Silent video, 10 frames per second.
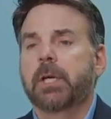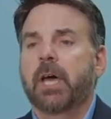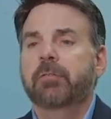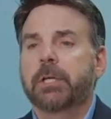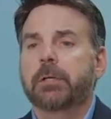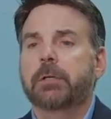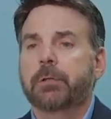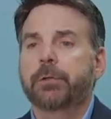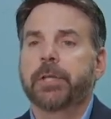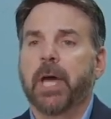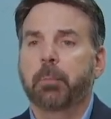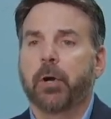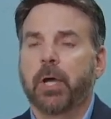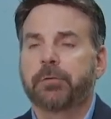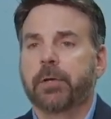Having concluded that
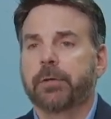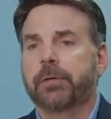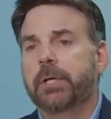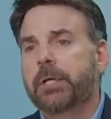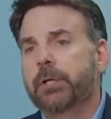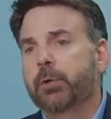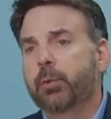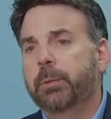process, we